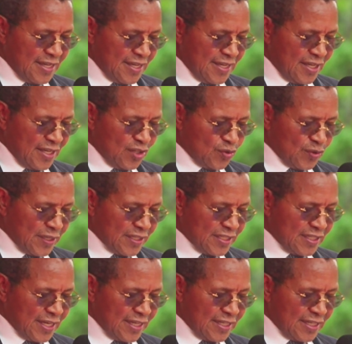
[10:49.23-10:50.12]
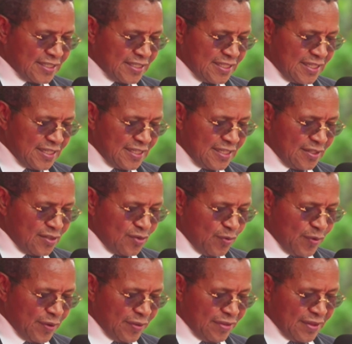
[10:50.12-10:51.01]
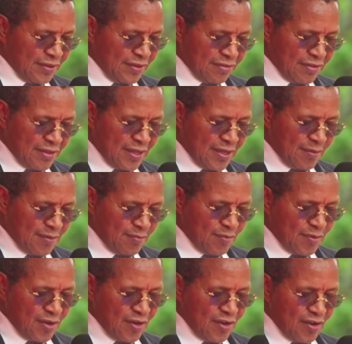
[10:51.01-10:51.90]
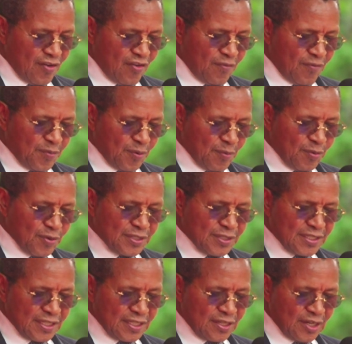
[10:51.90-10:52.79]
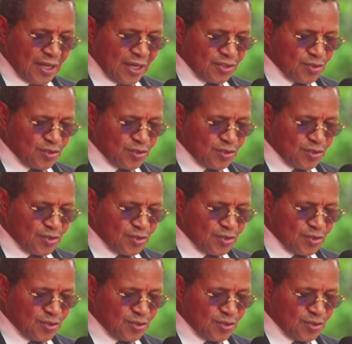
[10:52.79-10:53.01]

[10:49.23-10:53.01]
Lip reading: in 2019 with the theme of promoting